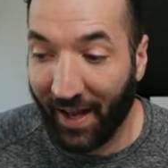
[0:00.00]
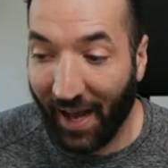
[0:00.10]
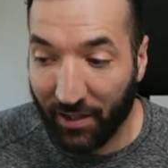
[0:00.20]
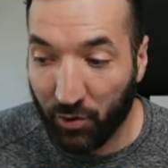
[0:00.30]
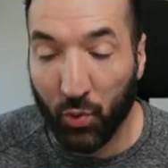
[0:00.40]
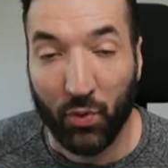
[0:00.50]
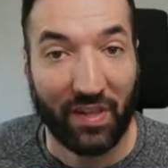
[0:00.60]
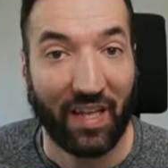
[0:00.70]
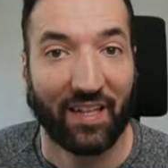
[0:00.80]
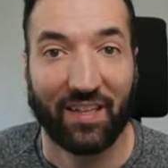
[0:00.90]
I do
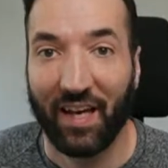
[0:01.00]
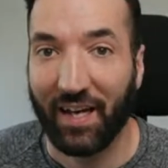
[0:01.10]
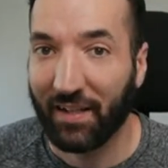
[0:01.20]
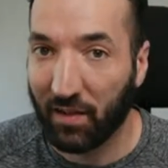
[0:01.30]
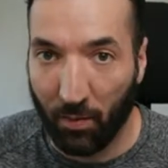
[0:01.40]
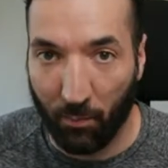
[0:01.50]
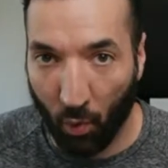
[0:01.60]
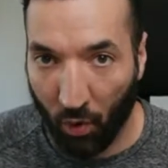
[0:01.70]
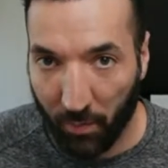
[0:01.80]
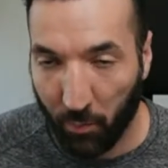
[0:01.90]
think that
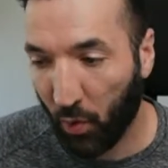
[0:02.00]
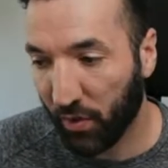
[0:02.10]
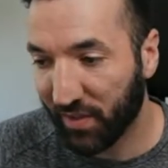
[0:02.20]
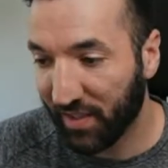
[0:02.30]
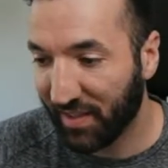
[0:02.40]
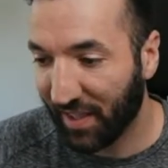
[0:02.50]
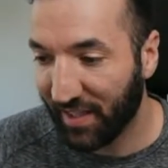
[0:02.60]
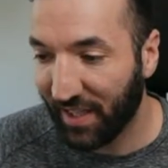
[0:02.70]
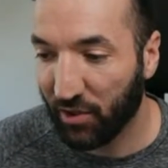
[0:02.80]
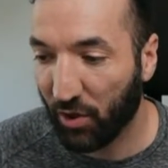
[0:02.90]
more important than
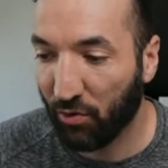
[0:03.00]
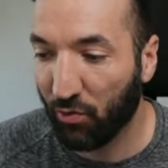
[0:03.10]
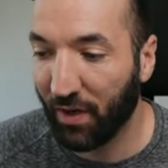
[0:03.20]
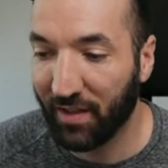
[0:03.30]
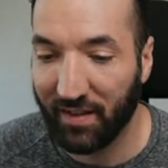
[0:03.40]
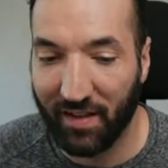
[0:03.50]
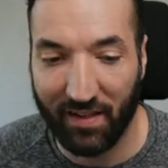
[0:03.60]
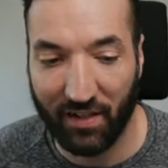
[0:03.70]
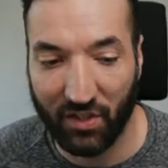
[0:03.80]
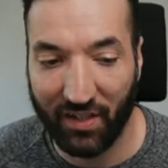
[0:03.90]
the interest rate
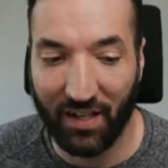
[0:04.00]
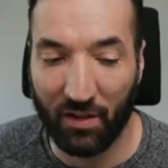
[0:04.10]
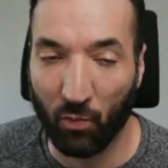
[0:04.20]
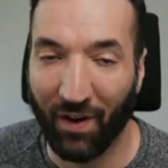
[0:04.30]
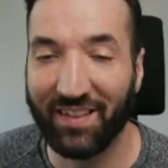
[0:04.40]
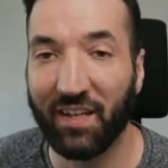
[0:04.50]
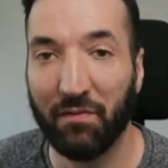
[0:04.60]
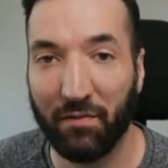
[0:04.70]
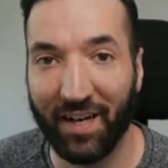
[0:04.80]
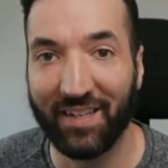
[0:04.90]
decision is what the
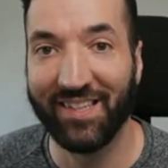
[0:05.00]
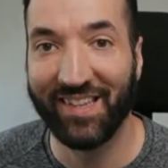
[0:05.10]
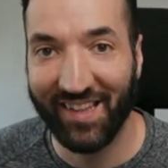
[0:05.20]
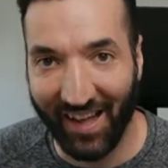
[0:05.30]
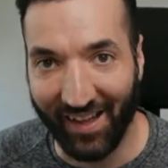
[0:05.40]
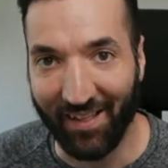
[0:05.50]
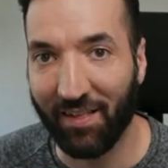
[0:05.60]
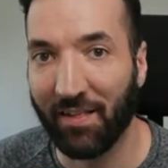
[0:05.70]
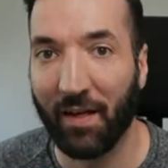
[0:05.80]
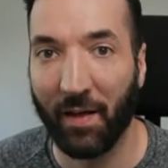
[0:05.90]
Fed
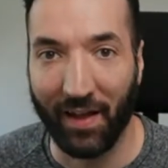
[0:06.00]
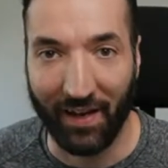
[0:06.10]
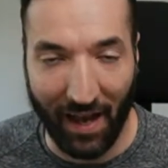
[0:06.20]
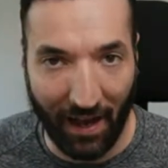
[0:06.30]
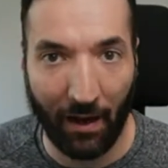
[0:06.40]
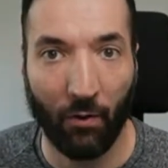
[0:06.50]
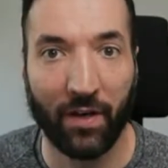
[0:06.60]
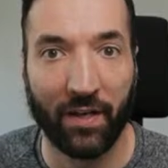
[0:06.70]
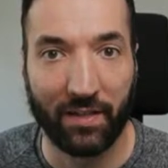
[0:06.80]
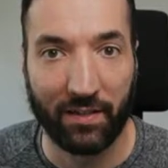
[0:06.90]
says and how
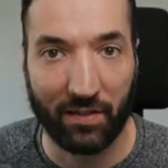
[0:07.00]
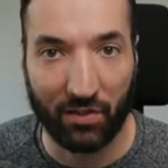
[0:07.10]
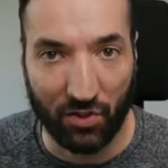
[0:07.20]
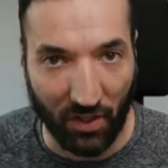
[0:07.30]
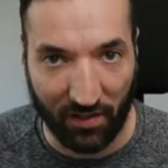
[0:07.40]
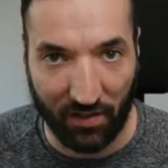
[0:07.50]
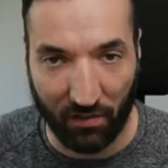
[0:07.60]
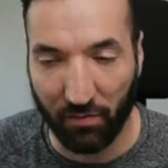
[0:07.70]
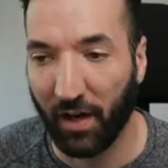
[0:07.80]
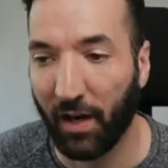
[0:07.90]
it
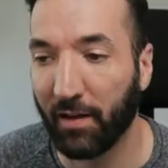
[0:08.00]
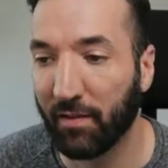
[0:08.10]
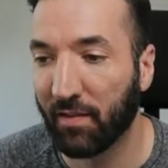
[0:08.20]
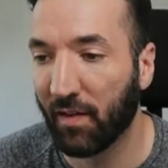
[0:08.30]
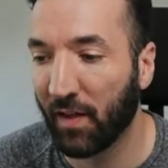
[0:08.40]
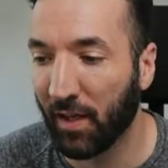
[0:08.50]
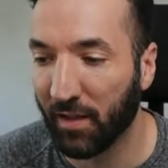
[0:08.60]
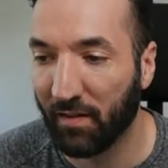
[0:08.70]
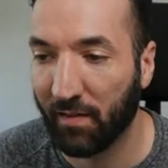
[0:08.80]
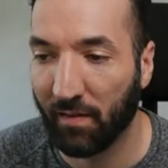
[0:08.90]
justifies
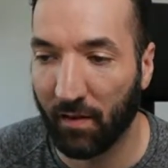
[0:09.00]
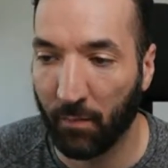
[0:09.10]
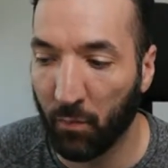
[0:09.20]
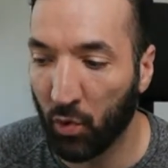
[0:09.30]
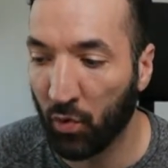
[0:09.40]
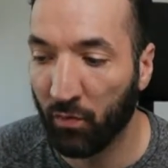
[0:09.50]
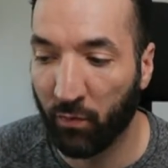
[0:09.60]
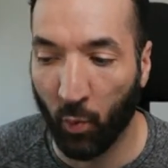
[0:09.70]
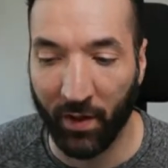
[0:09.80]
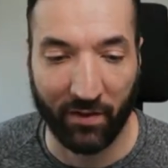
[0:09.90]
its move,
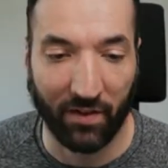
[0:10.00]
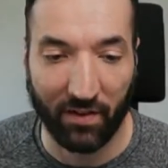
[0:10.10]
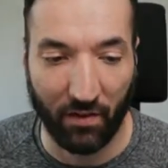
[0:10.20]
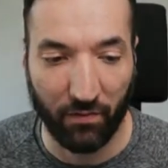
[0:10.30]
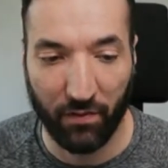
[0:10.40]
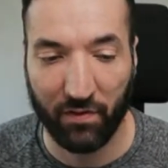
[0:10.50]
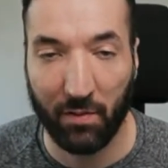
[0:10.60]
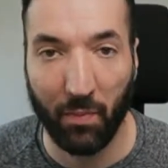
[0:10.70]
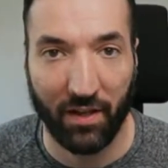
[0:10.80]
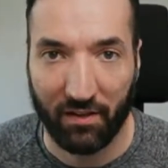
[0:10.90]
whether it's a 50
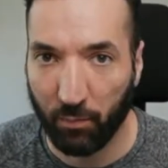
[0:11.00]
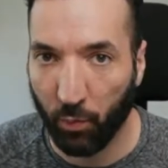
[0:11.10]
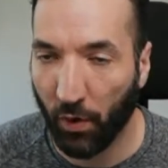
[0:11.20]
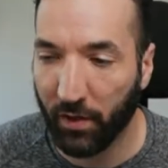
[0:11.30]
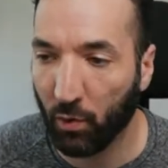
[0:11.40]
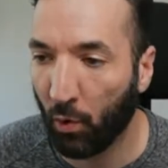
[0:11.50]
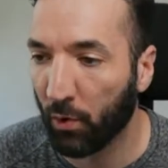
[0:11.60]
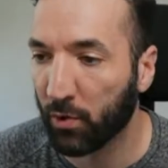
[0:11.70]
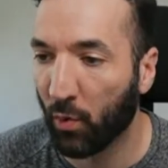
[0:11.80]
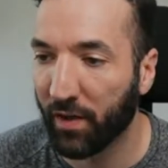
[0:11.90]
basis point or
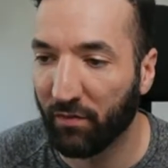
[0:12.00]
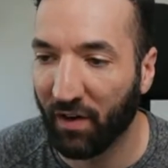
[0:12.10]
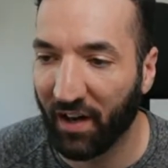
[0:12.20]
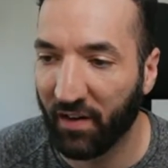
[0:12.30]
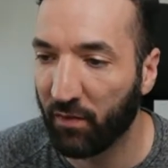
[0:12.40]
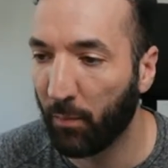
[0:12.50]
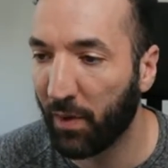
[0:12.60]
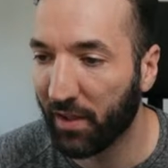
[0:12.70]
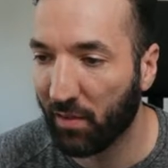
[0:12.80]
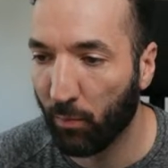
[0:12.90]
25
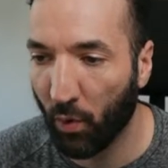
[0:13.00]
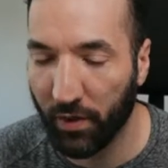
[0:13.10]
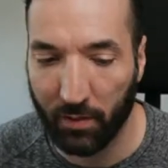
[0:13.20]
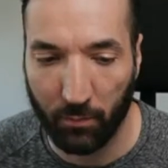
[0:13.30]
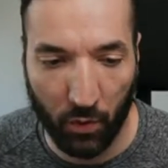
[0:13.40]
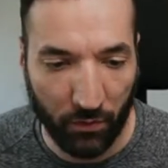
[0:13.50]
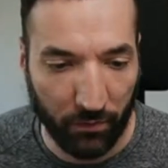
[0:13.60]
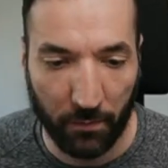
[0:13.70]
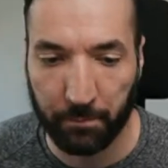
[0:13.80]
basis point move.